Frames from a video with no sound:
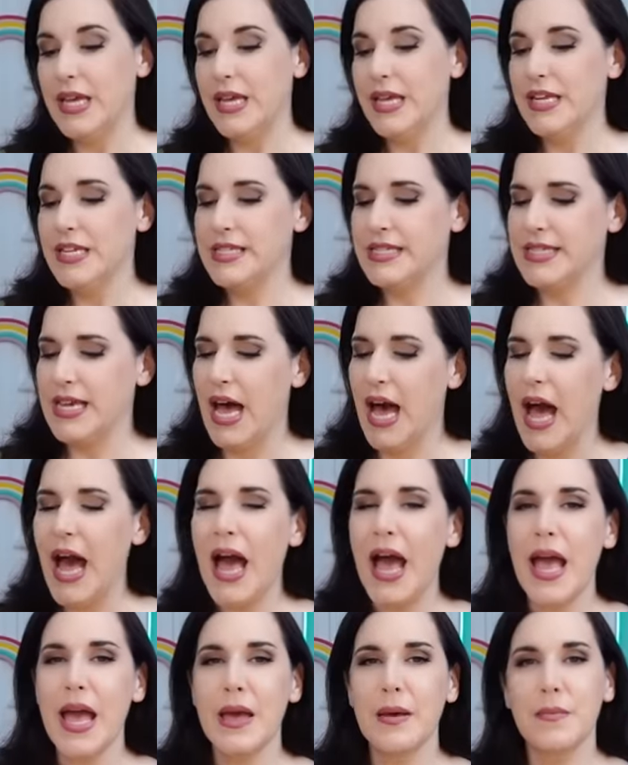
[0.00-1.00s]
It is
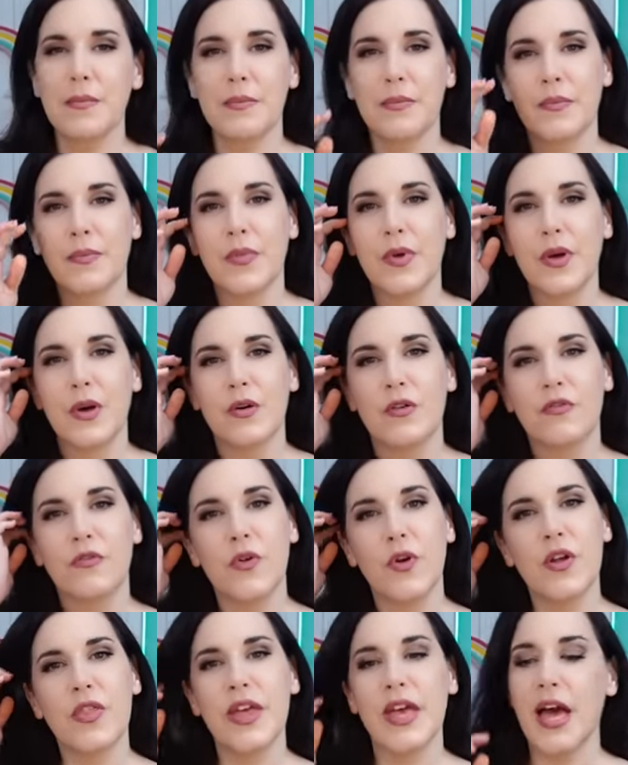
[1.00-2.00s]
time
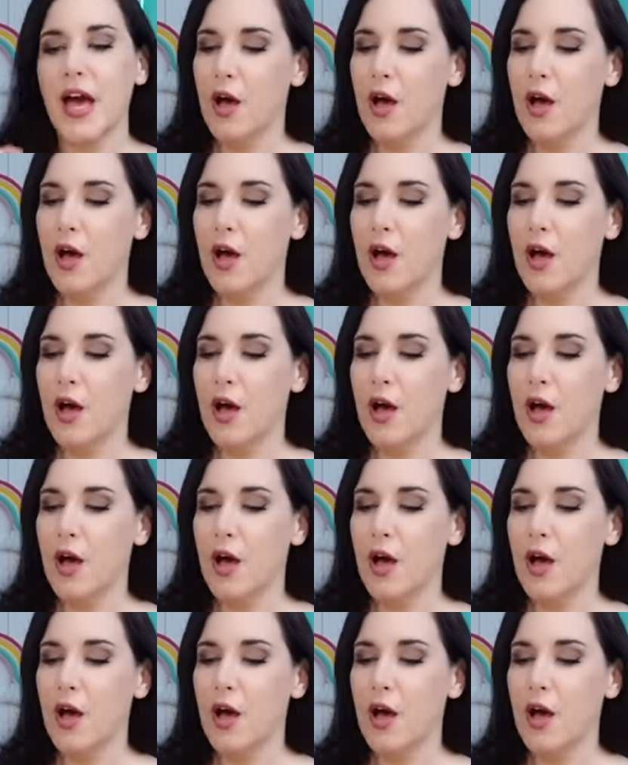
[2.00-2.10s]
for the